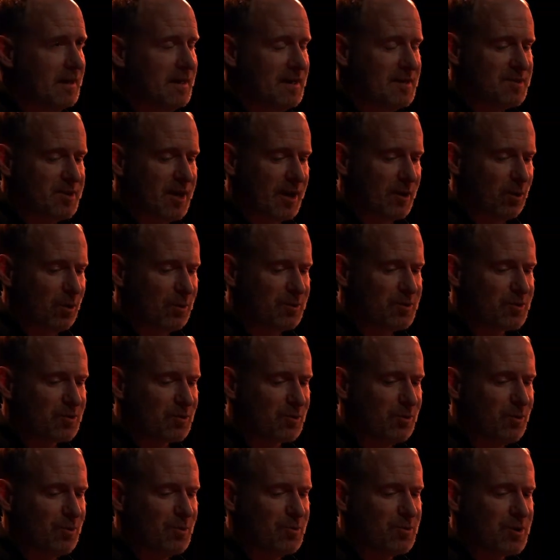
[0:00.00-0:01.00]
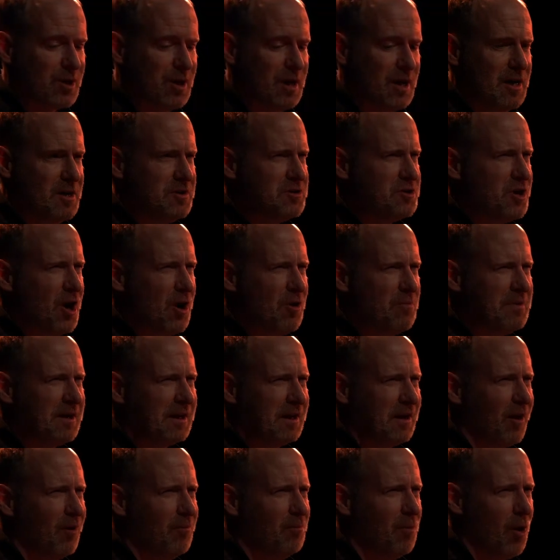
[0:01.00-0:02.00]
said old Scrooge, show me
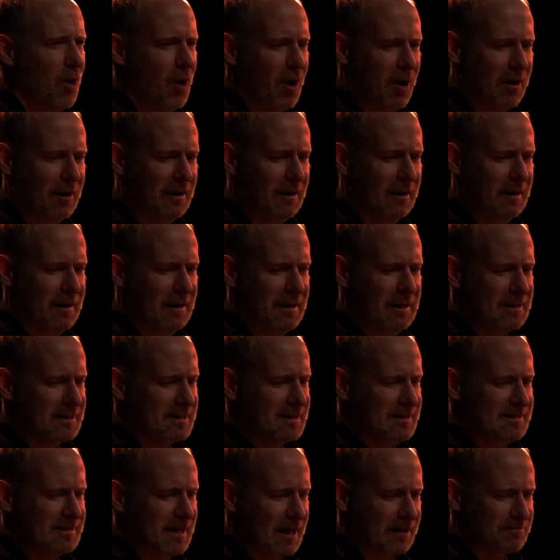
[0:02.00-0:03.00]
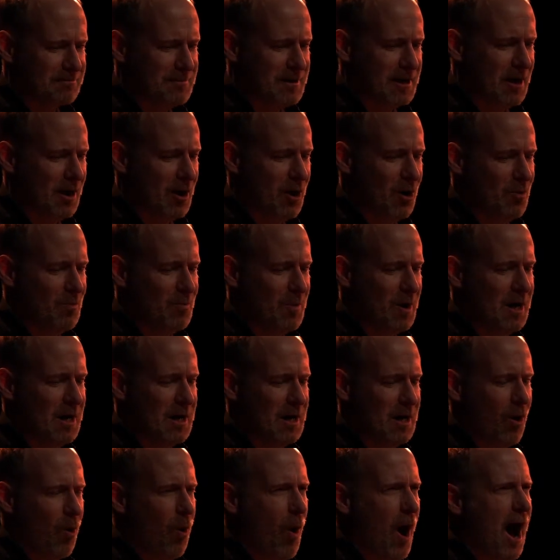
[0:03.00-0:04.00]
no more. Conduct me home.
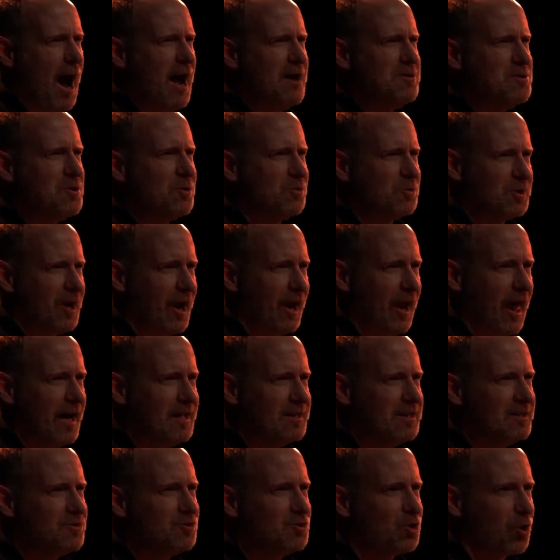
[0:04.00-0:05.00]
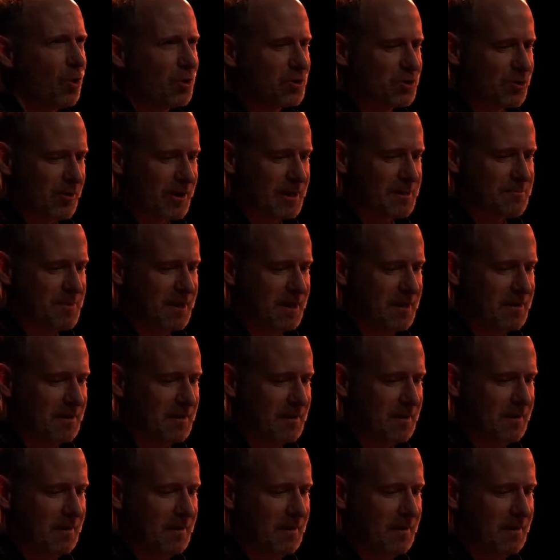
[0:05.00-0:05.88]
Why do you delight in torturing me?